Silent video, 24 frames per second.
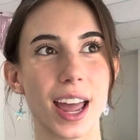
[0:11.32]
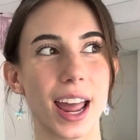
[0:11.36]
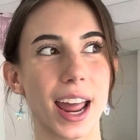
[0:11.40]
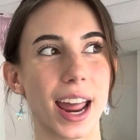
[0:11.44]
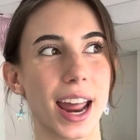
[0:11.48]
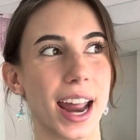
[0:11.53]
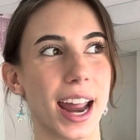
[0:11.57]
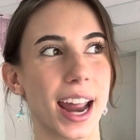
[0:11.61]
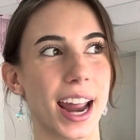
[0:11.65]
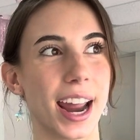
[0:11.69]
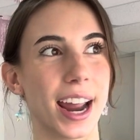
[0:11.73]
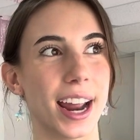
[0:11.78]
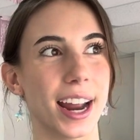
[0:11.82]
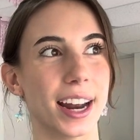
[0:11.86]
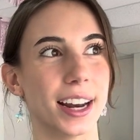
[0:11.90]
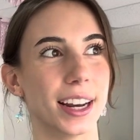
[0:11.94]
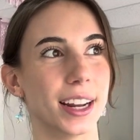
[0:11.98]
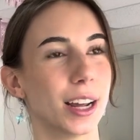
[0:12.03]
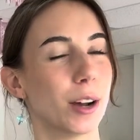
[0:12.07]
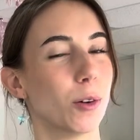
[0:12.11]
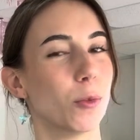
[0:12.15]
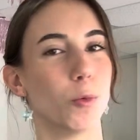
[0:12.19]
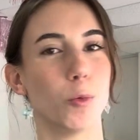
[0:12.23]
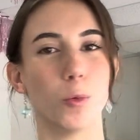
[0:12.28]
and
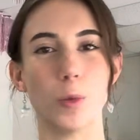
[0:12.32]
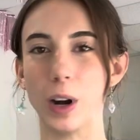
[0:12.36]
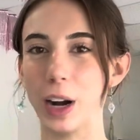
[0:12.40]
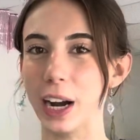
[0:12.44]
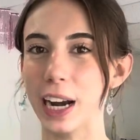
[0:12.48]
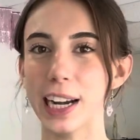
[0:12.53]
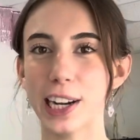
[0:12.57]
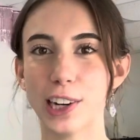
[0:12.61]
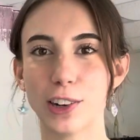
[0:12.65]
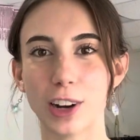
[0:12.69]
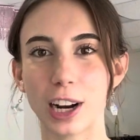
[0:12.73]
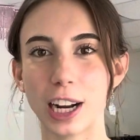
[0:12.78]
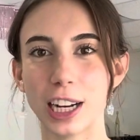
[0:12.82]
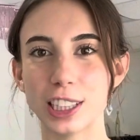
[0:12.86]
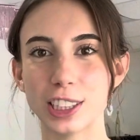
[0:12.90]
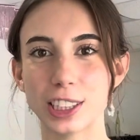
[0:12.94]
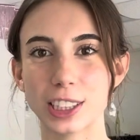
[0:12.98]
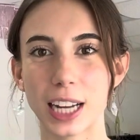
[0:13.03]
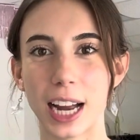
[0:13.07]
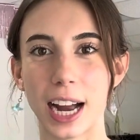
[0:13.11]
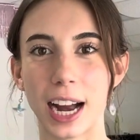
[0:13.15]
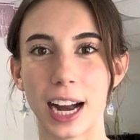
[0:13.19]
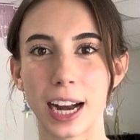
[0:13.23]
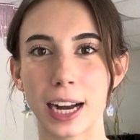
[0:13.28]
we're in crunch
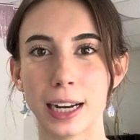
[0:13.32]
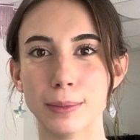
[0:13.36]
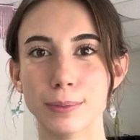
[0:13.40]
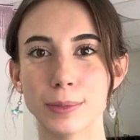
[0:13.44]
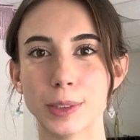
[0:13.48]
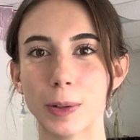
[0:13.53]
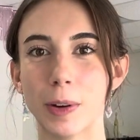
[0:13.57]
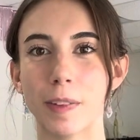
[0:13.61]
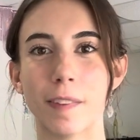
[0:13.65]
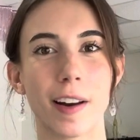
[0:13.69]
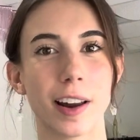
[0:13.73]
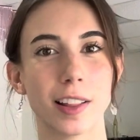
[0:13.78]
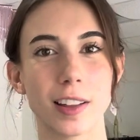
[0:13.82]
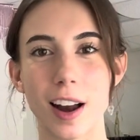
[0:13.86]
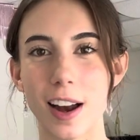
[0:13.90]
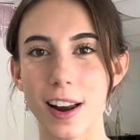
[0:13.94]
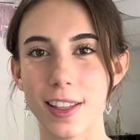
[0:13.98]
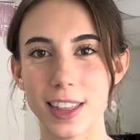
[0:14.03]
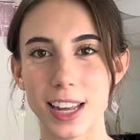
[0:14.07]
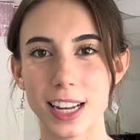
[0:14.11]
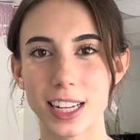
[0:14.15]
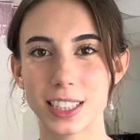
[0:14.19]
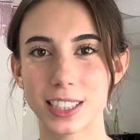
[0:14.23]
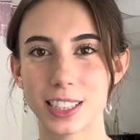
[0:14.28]
time, so we've got a lot of
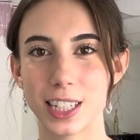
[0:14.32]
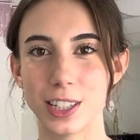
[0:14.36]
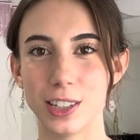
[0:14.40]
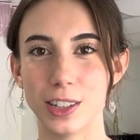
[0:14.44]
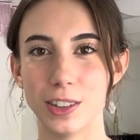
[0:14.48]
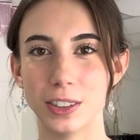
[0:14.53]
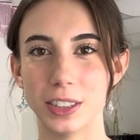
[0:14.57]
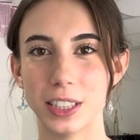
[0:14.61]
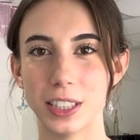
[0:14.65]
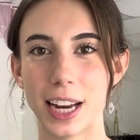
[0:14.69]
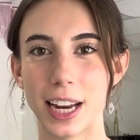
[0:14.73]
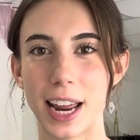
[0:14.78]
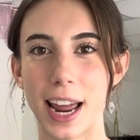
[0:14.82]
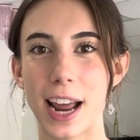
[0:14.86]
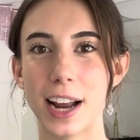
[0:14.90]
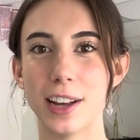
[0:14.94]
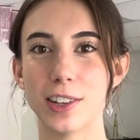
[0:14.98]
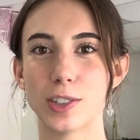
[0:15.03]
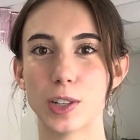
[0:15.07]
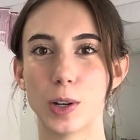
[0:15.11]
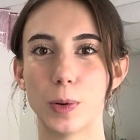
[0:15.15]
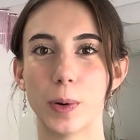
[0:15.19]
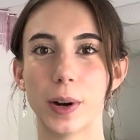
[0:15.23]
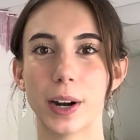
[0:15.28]
things to do today.
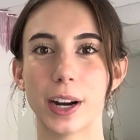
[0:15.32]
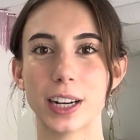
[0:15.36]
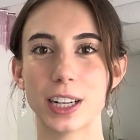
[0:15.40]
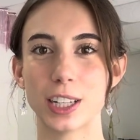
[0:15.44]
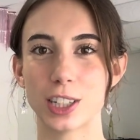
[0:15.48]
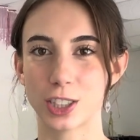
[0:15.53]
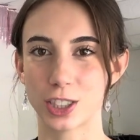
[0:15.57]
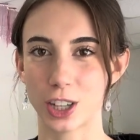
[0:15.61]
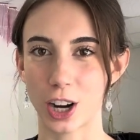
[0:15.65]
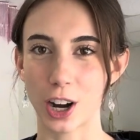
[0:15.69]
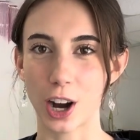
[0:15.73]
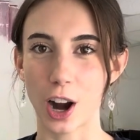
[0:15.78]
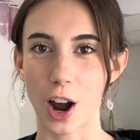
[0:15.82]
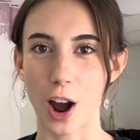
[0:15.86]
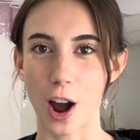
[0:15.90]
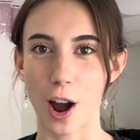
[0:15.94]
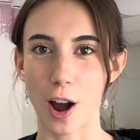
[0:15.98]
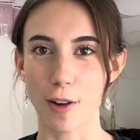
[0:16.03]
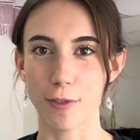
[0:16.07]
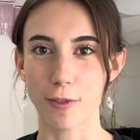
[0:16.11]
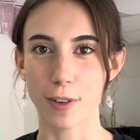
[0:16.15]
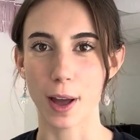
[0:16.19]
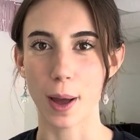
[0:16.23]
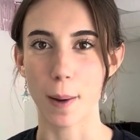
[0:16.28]
So we're gonna start
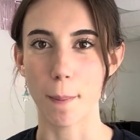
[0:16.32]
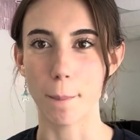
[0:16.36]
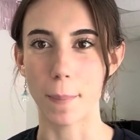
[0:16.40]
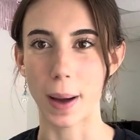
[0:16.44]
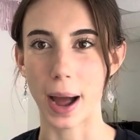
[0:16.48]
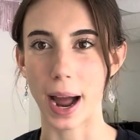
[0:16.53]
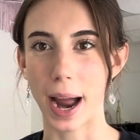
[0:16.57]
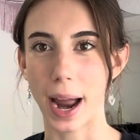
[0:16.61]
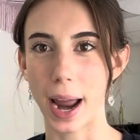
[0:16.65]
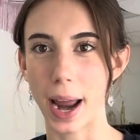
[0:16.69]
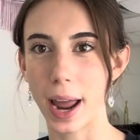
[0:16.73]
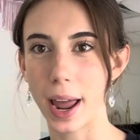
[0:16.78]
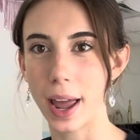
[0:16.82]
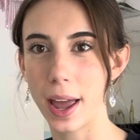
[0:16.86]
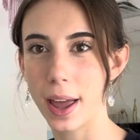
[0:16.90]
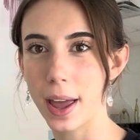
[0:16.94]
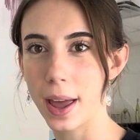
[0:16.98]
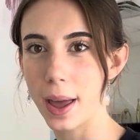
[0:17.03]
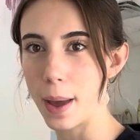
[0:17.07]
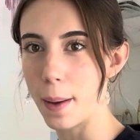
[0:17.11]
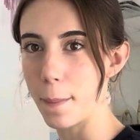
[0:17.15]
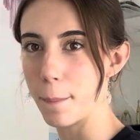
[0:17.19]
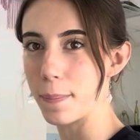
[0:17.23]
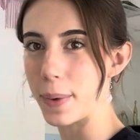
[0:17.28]
off by
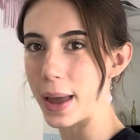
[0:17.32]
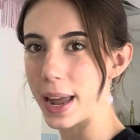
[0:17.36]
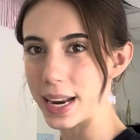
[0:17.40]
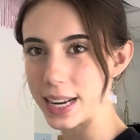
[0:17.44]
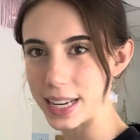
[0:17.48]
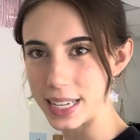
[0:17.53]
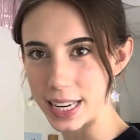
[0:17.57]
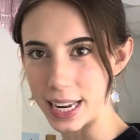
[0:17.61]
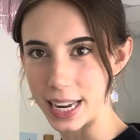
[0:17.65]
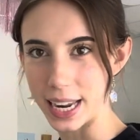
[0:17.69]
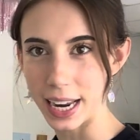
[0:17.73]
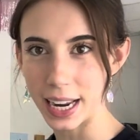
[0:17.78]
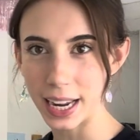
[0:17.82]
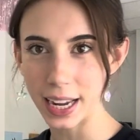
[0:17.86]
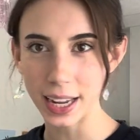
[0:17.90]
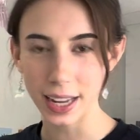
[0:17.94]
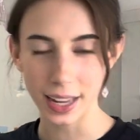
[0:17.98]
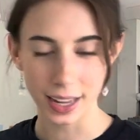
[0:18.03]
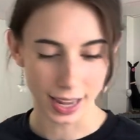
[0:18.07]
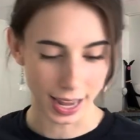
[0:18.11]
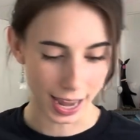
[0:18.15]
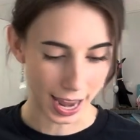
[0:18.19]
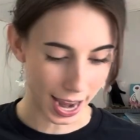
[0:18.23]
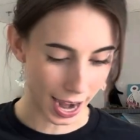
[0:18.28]
painting
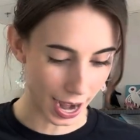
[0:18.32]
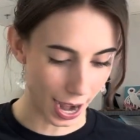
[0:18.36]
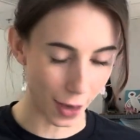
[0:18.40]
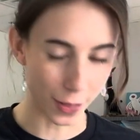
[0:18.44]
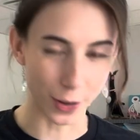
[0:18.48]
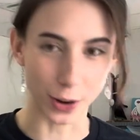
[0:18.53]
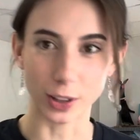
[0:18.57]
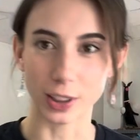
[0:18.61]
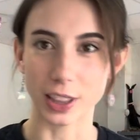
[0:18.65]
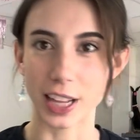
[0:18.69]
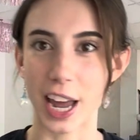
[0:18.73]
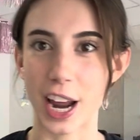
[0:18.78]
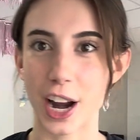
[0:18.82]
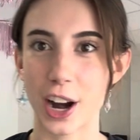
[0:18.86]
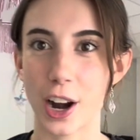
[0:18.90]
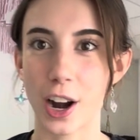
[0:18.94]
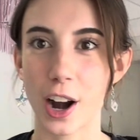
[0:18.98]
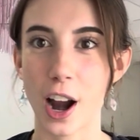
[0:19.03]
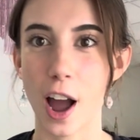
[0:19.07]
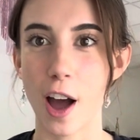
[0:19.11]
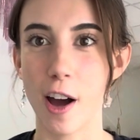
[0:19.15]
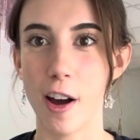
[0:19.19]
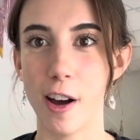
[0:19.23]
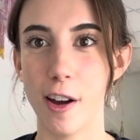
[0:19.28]
another layer
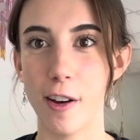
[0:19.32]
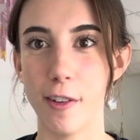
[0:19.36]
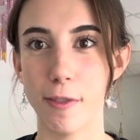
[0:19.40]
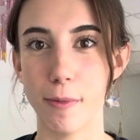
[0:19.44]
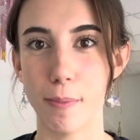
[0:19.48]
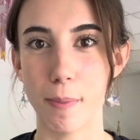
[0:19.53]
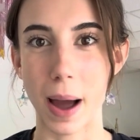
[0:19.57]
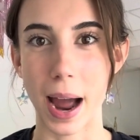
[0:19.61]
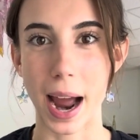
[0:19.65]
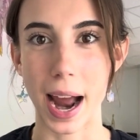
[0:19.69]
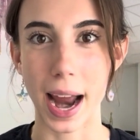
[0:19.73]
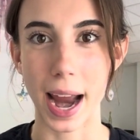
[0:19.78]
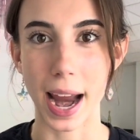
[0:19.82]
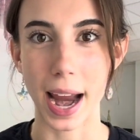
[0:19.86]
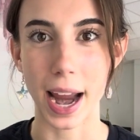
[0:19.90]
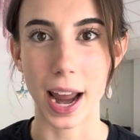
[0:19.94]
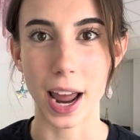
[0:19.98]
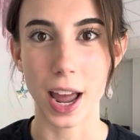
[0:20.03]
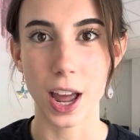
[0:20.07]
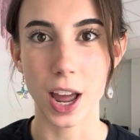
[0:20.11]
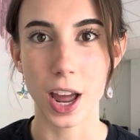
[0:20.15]
of my